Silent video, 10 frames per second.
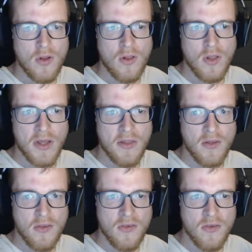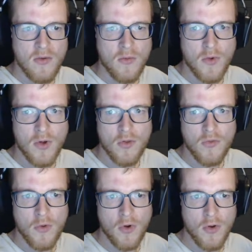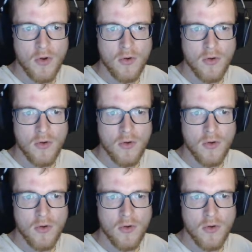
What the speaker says: Like this. We're gonna spawn her.